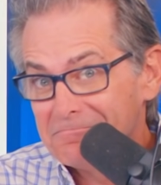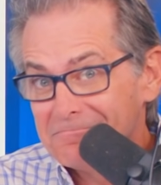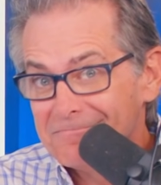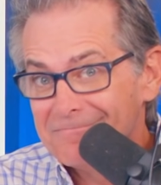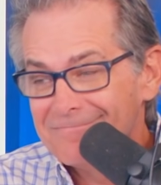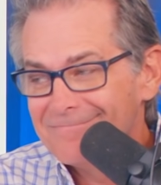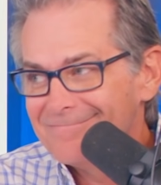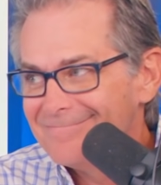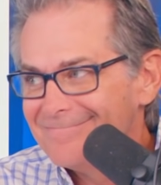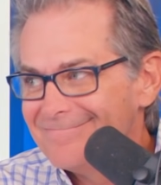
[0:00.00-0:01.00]

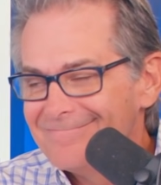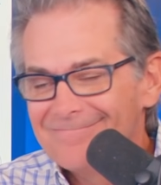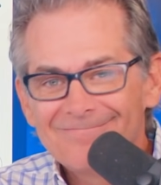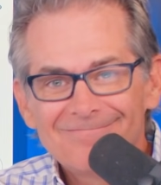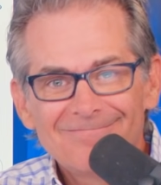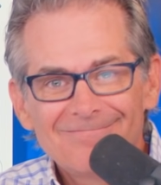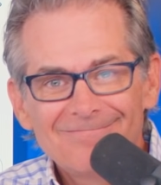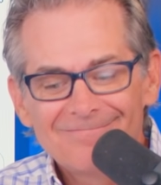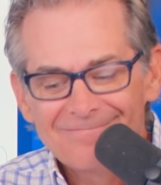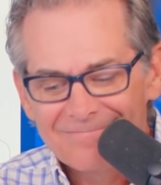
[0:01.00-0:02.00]

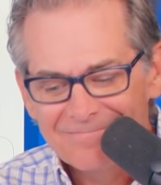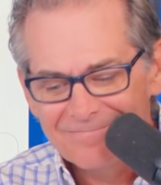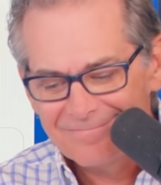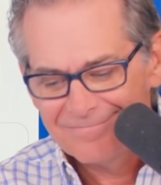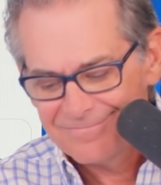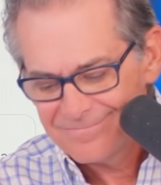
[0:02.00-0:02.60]
No one is speaking in this clip.